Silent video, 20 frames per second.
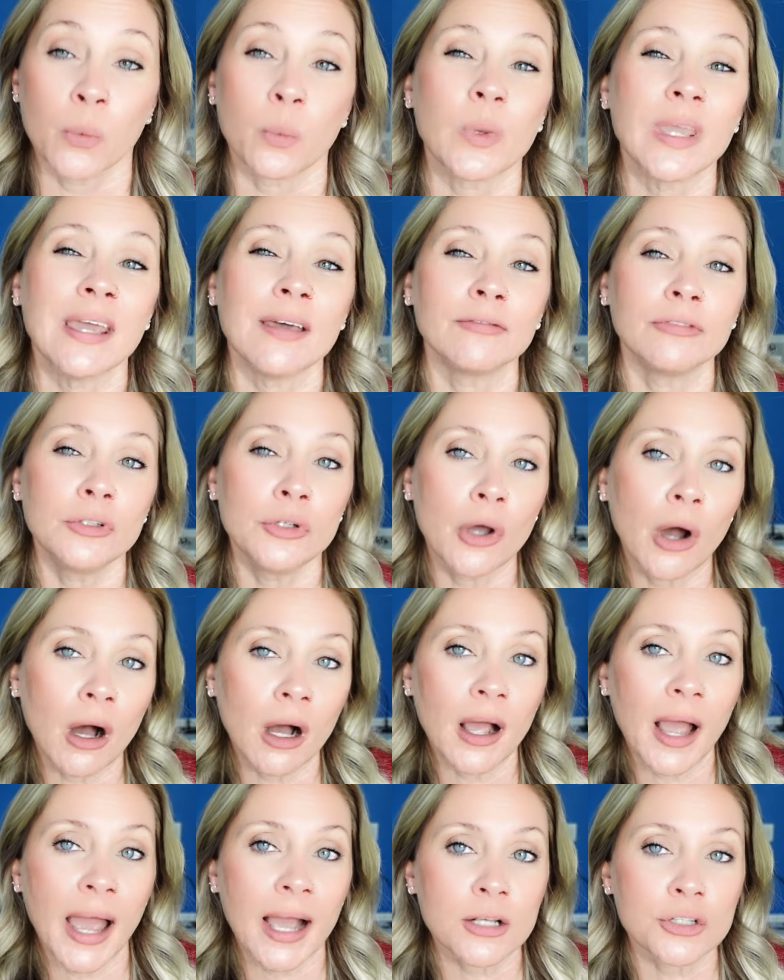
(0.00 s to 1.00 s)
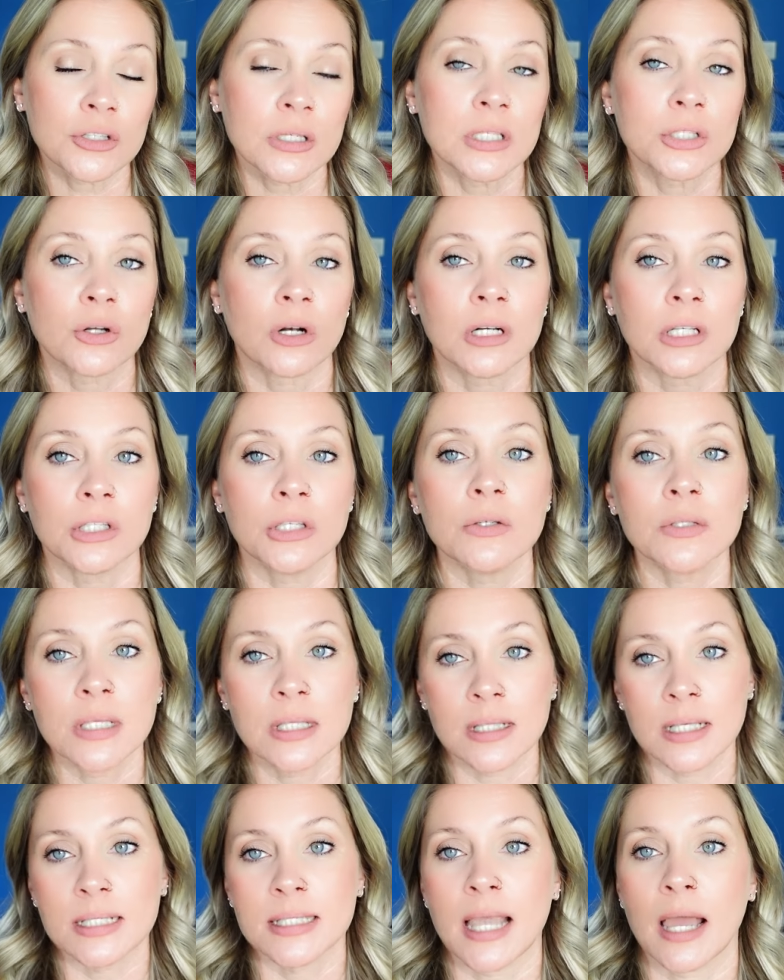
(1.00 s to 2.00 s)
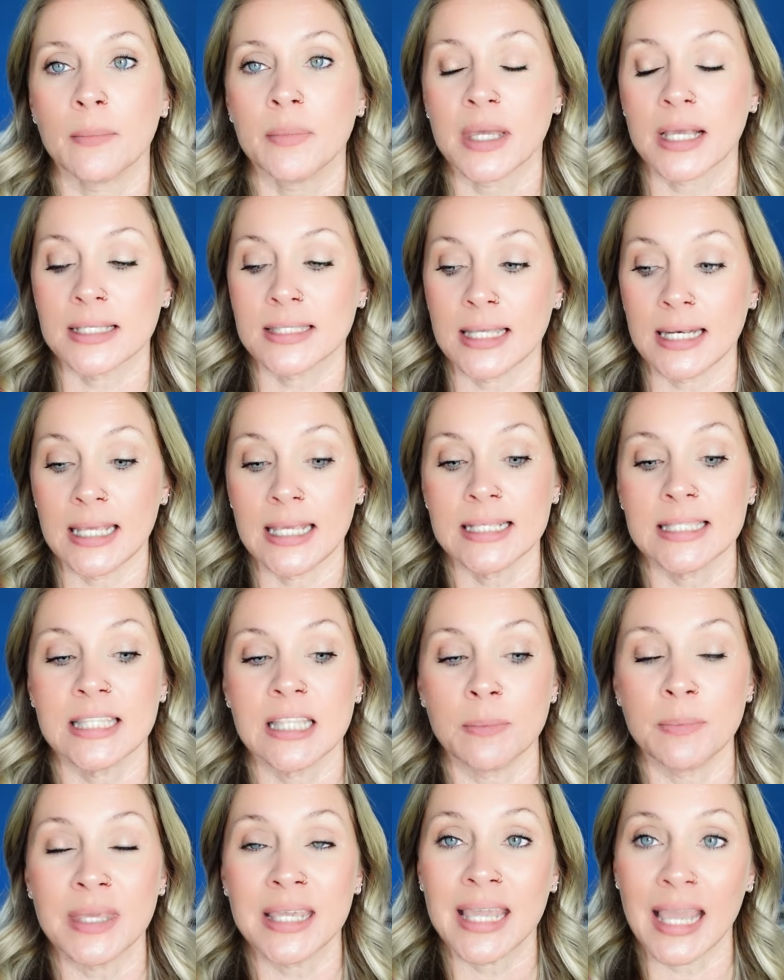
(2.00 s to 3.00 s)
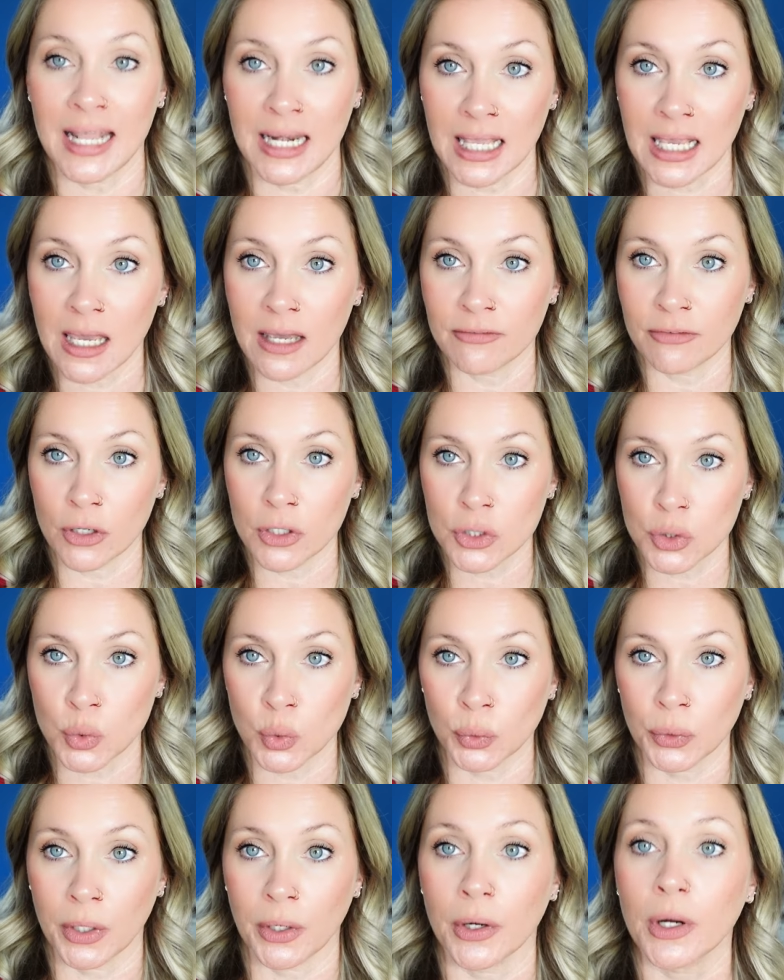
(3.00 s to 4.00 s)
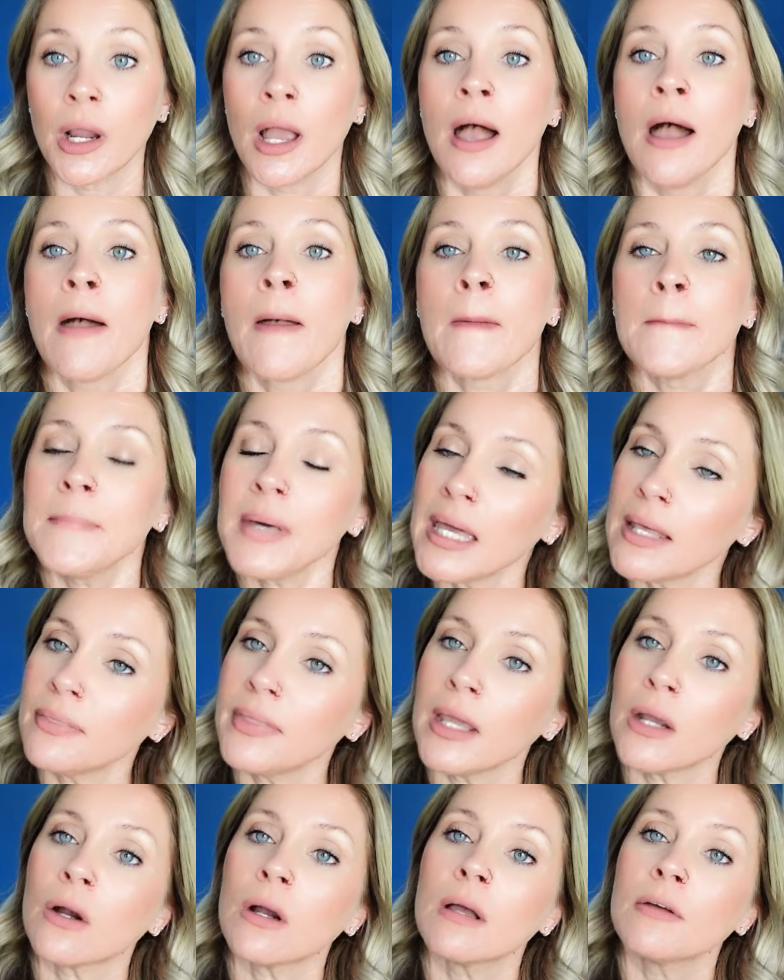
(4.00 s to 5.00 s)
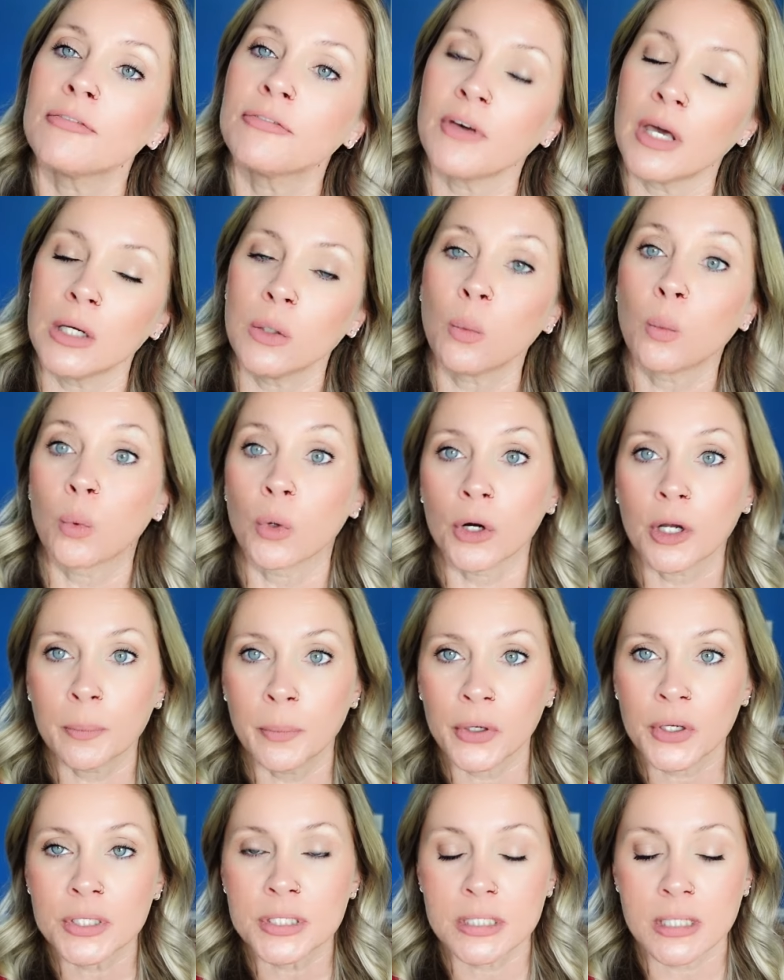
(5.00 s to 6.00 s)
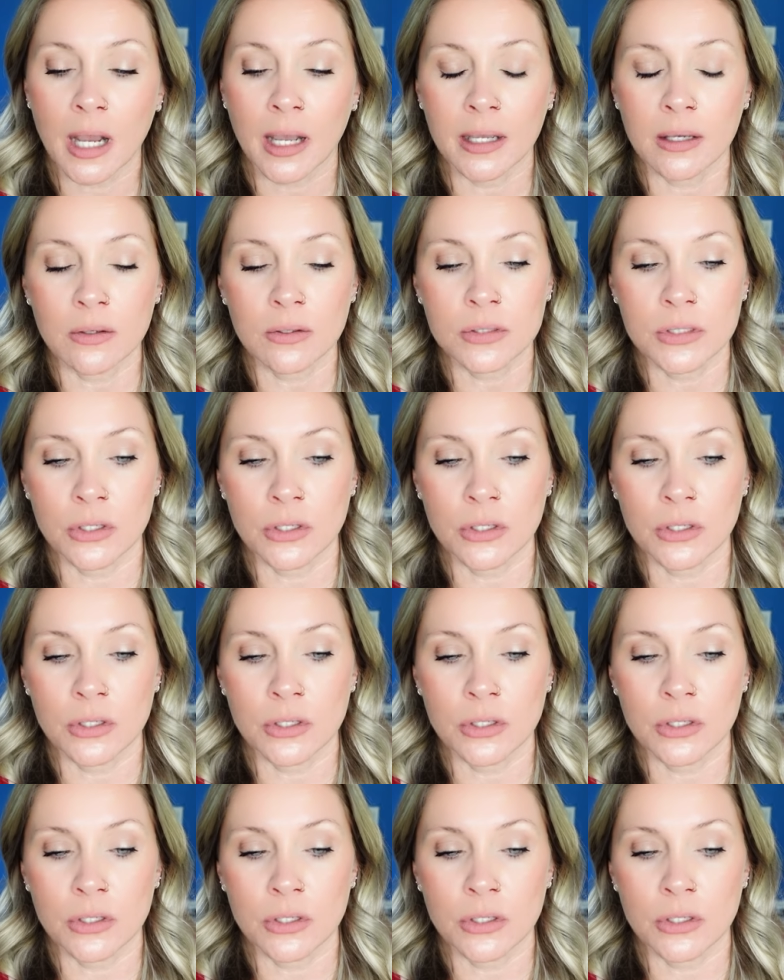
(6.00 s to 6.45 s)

we have not actually started using these yet because it is the beginning of our school year, but they are a fun workbook style.